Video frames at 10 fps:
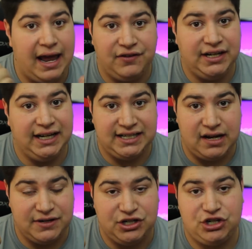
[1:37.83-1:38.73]
Everything is
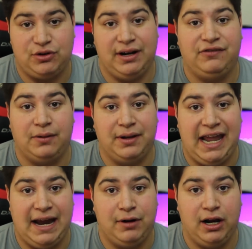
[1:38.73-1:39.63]
coming straight from the
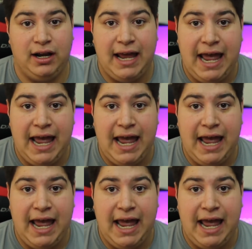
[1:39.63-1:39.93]
camera.